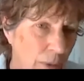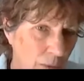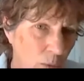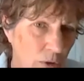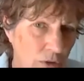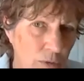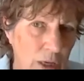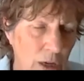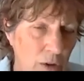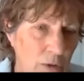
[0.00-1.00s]
want to
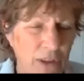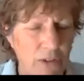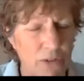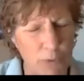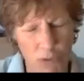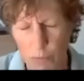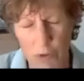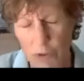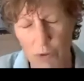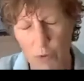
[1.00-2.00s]
include things which you wouldn't
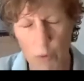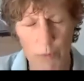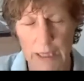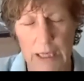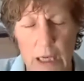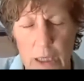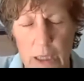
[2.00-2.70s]
normally include,